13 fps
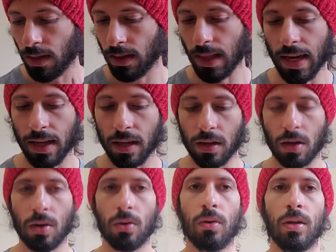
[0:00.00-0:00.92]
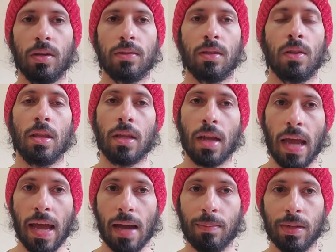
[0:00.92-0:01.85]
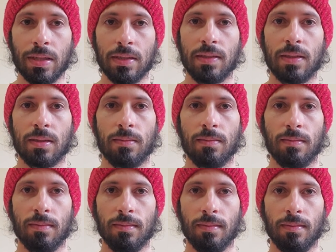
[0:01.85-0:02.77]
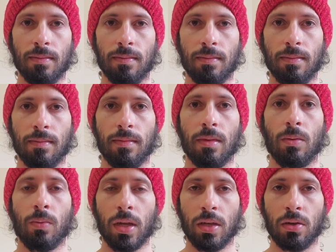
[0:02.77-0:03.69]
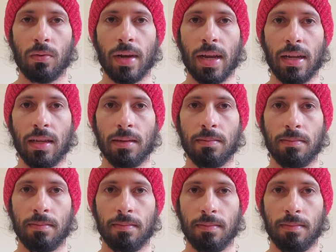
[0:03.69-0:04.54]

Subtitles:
letting go is something that happens when you're ready.